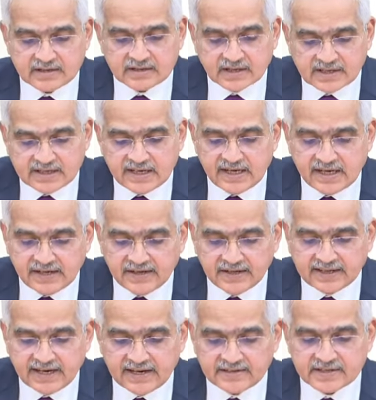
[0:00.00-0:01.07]
the key
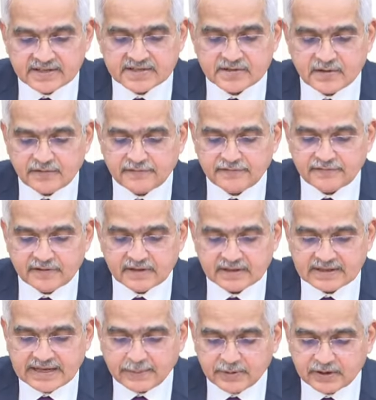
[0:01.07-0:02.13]
indicators of
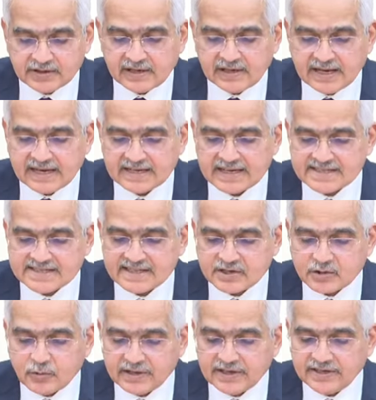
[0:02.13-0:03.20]
capital and
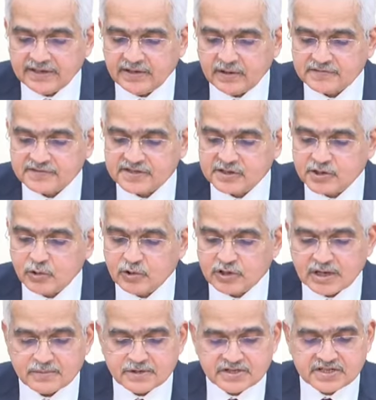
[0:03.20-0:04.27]
asset quality of
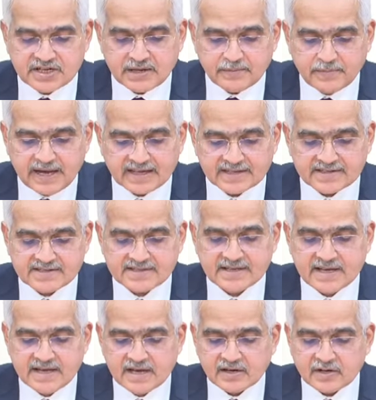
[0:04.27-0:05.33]
scheduled commercial
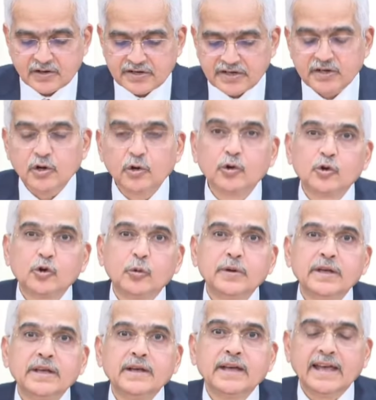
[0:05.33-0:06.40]
banks continued to
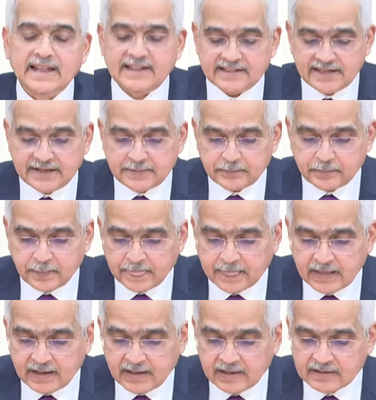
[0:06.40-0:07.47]
be healthy.
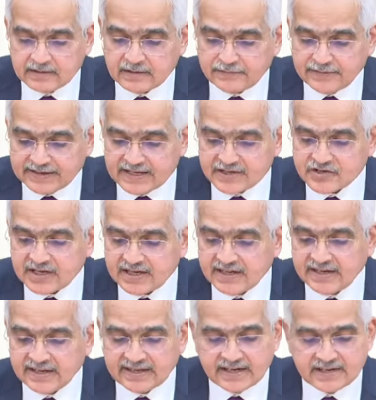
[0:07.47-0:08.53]
The financial
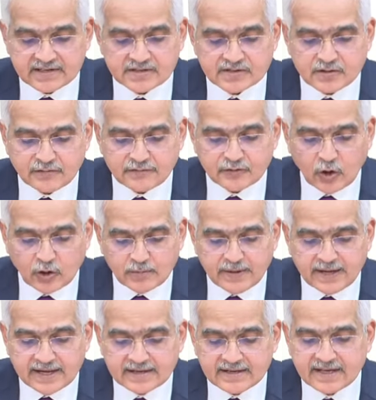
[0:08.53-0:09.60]
indicators of
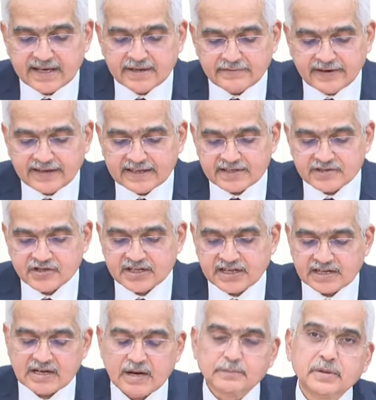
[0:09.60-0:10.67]
non-banking
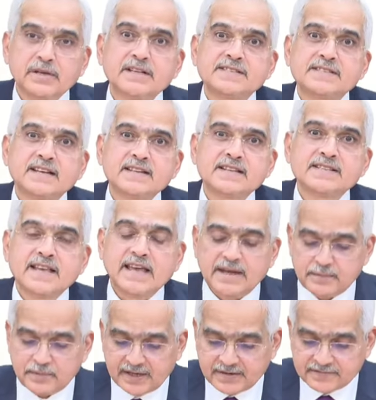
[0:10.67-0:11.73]
financial companies, that is
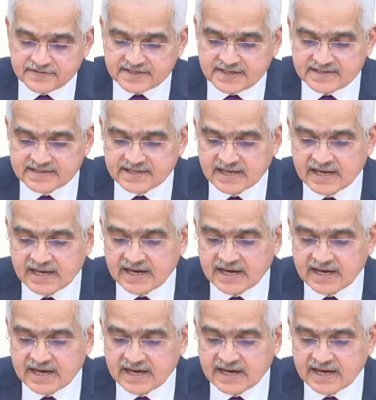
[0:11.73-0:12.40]
NBFCs,